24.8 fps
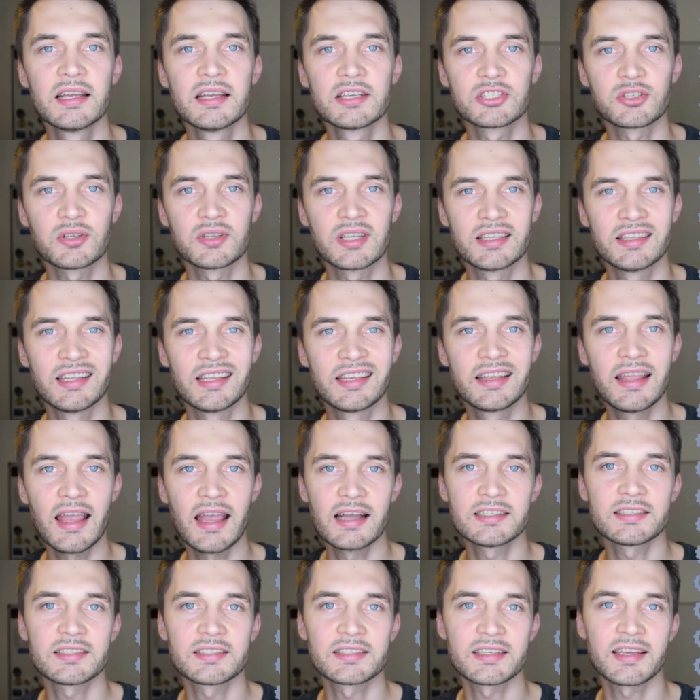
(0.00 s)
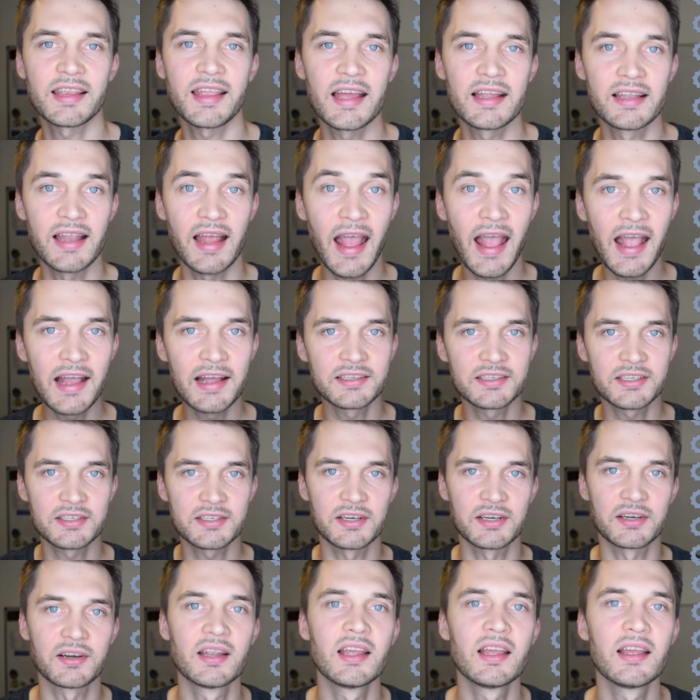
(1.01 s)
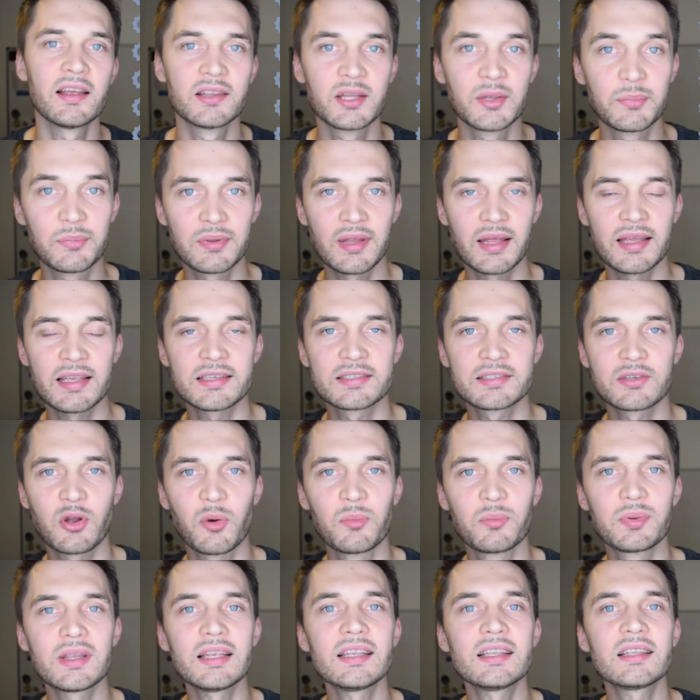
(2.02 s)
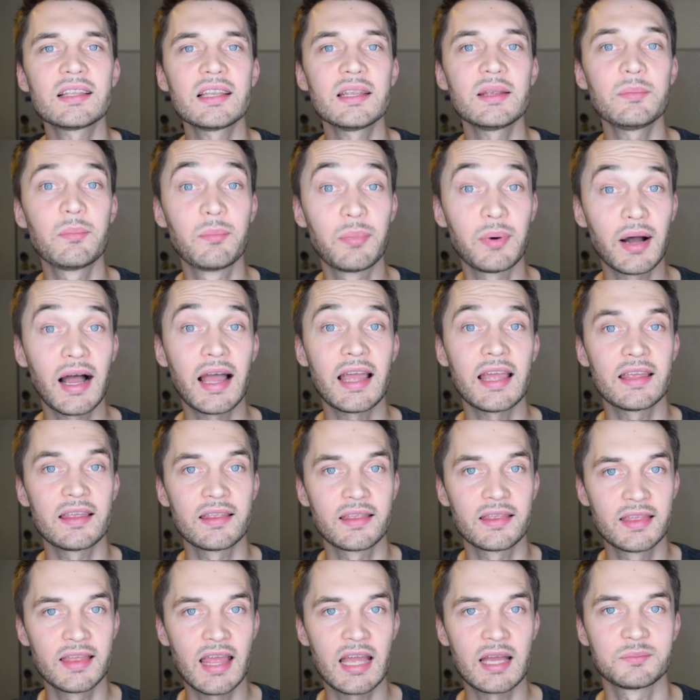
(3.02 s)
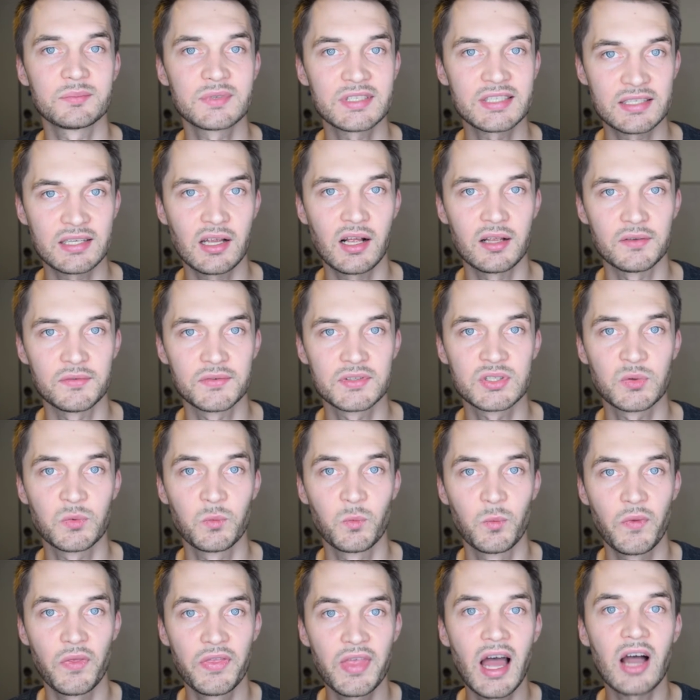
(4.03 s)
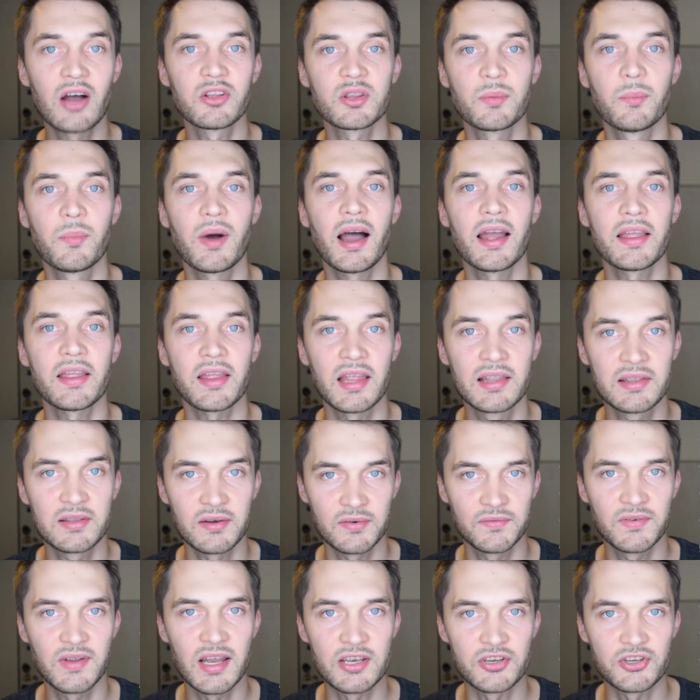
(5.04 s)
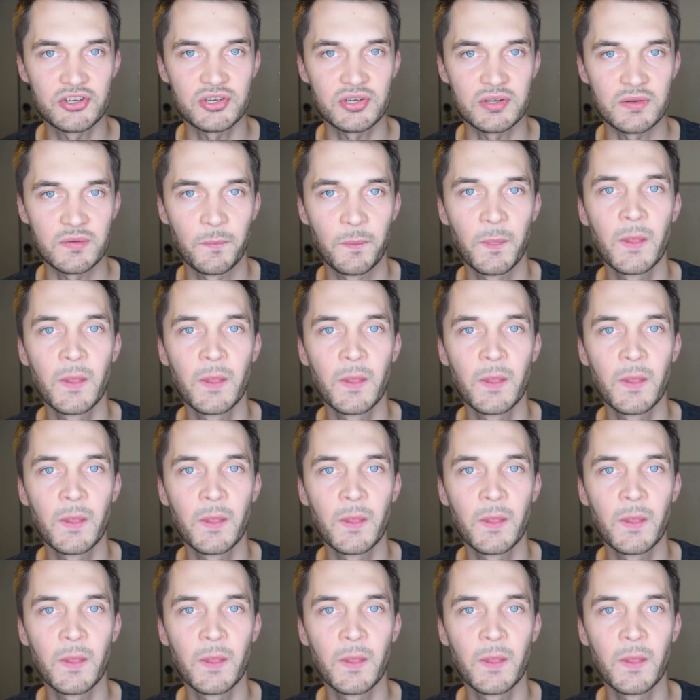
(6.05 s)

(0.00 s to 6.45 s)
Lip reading: so that the guests can enter the place completely by themselves without my intervention.